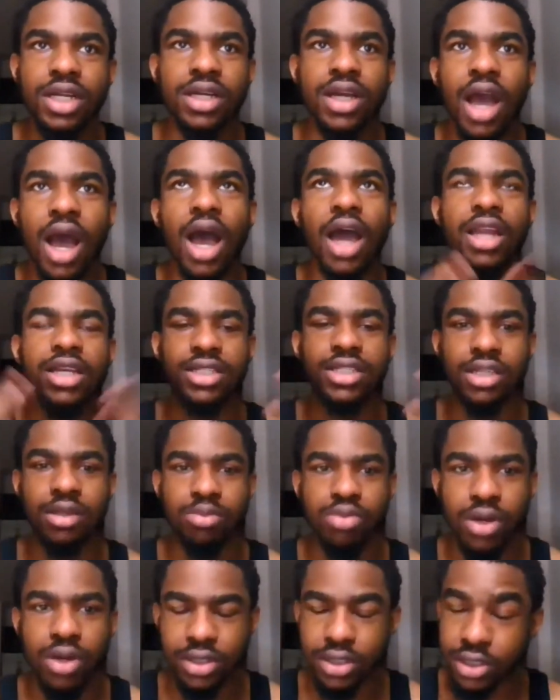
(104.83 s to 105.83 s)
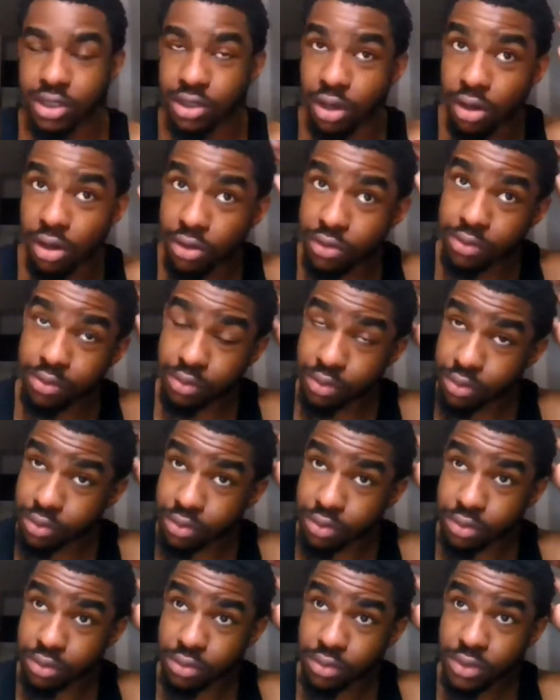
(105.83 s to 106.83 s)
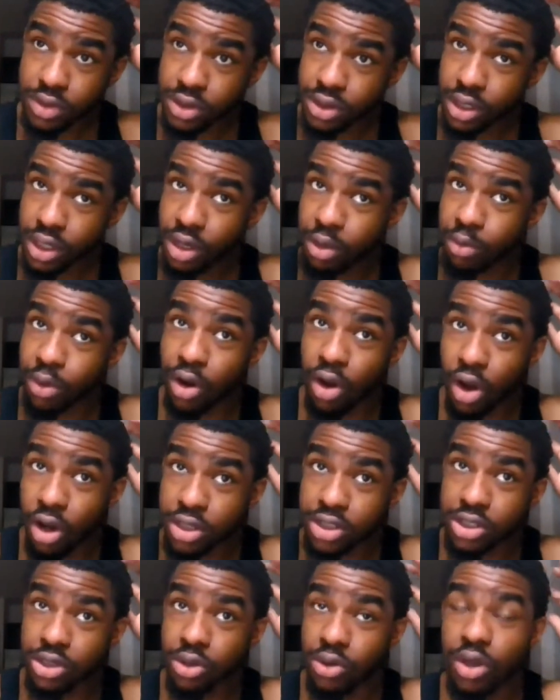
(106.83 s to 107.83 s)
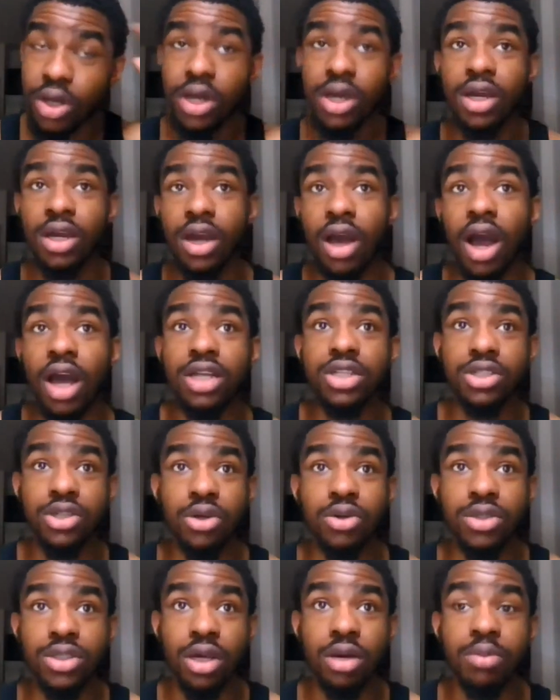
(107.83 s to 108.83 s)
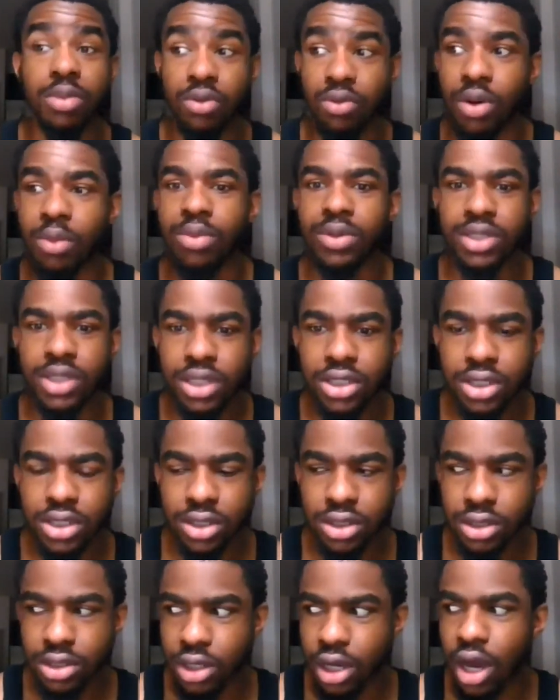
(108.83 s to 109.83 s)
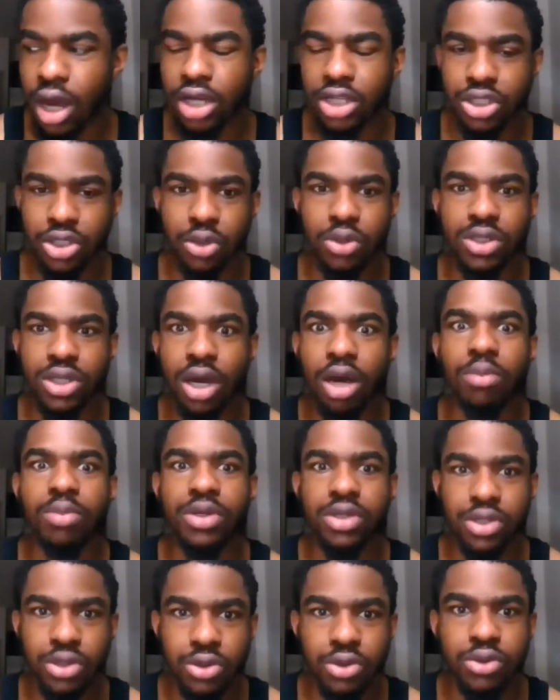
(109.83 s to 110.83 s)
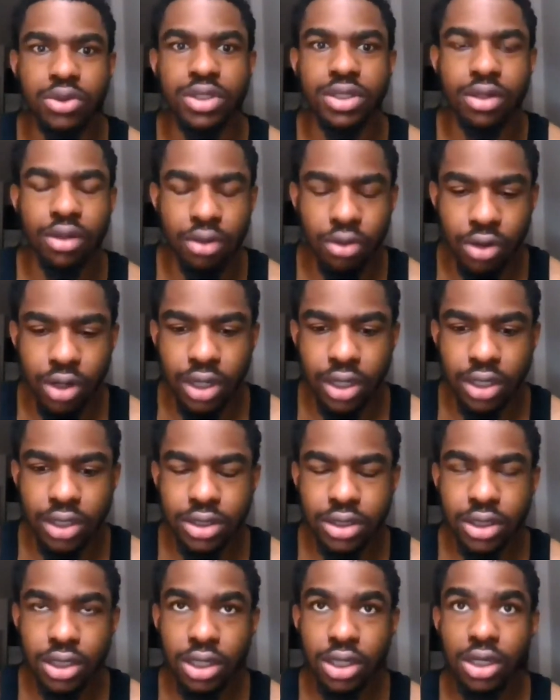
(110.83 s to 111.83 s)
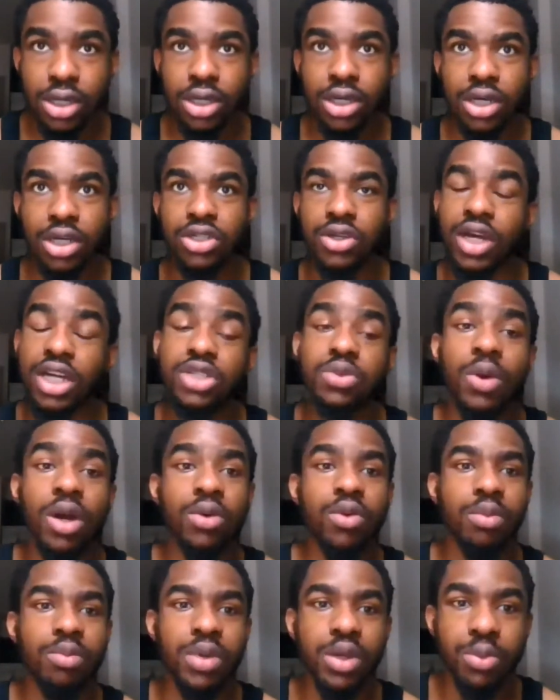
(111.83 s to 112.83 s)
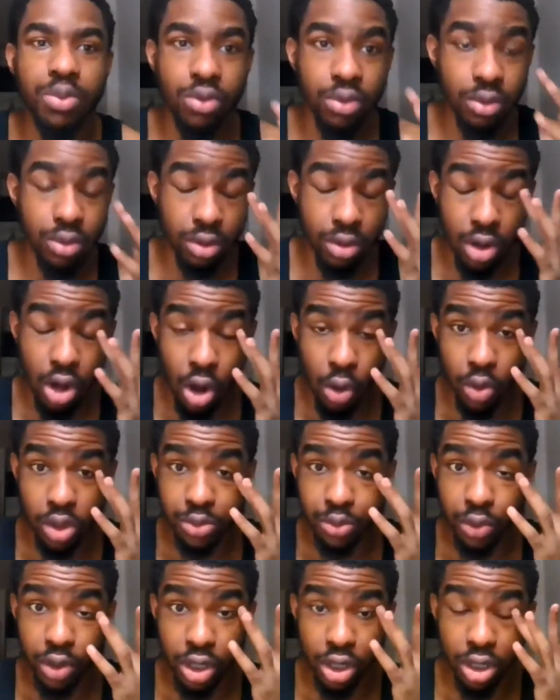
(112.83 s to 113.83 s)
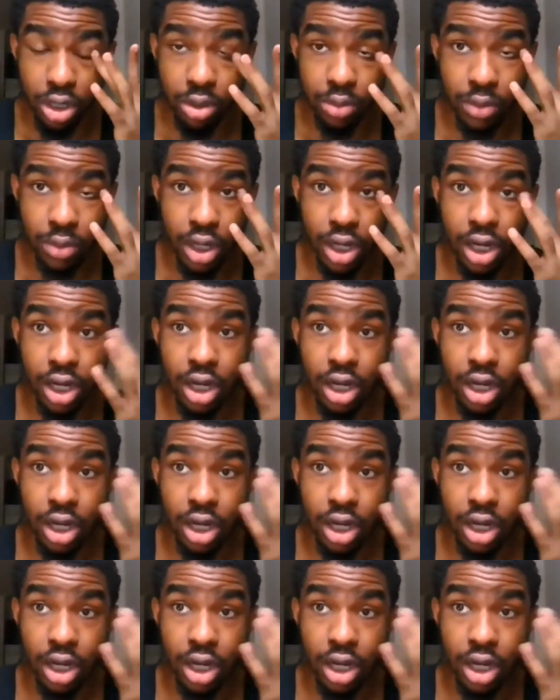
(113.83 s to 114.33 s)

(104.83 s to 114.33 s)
God is in the presence of. But also, God shows up in repetition. God shows up in twos and threes. So that's why when people always bring up